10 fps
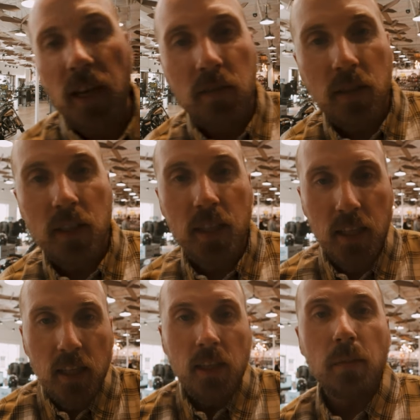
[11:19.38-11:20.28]
definitely
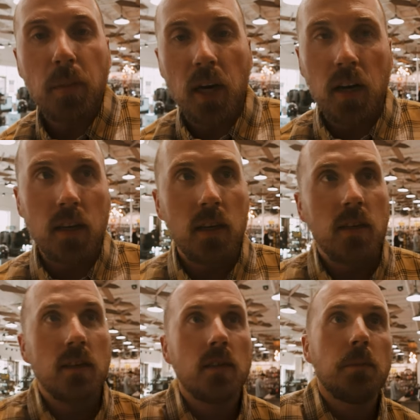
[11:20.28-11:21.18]
digging the mod,
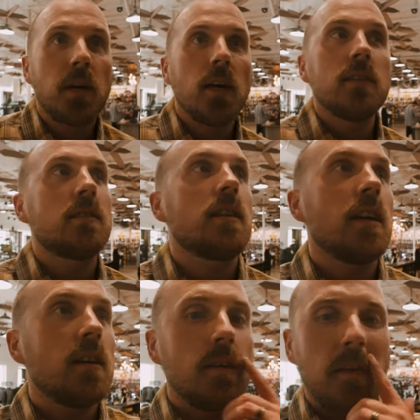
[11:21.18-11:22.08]
the mod
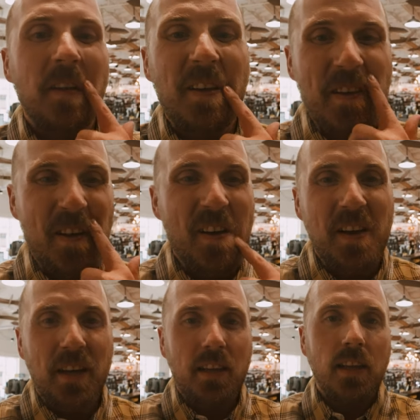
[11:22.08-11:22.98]
style.
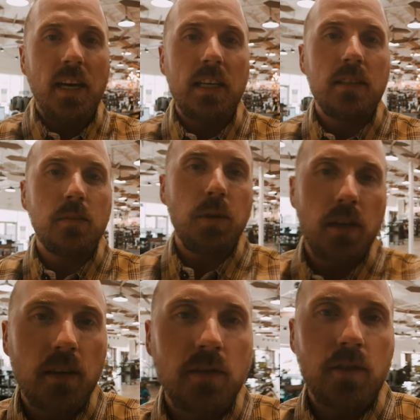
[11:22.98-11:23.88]
That is
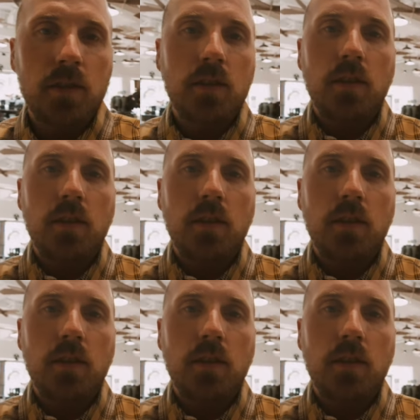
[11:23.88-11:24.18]
better for